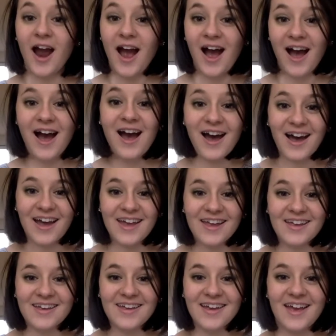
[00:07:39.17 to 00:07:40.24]
I.
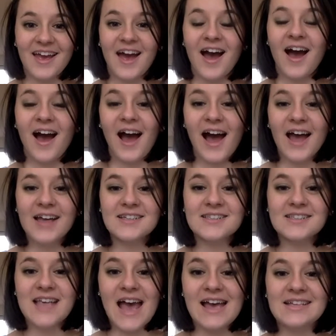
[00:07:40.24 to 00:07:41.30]
I
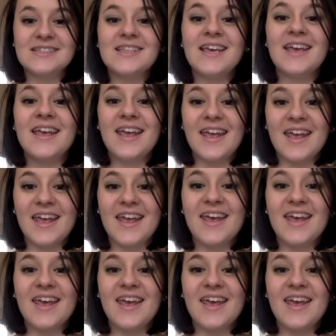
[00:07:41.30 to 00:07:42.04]
says I.